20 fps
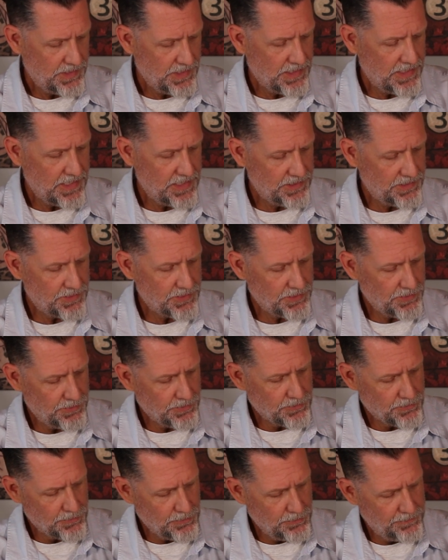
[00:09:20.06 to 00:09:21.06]
case there's
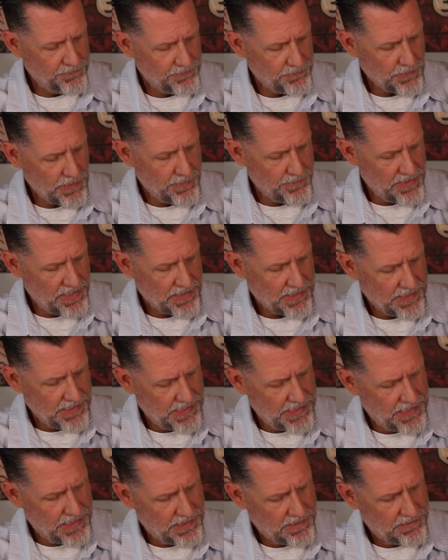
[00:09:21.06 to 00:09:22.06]
little grooves where I'm not
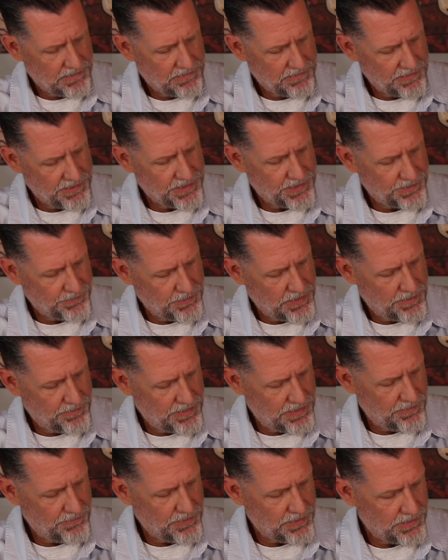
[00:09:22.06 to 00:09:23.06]
getting. This
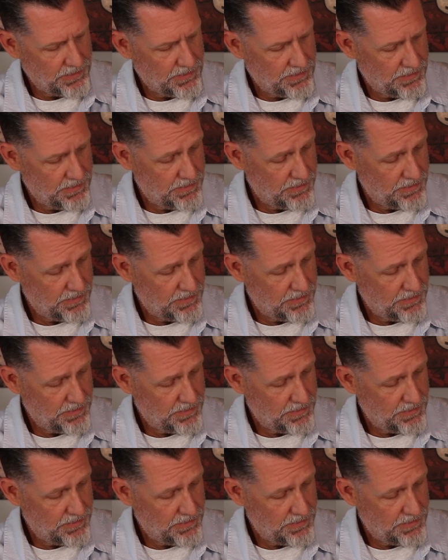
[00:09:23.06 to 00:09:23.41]
maybe will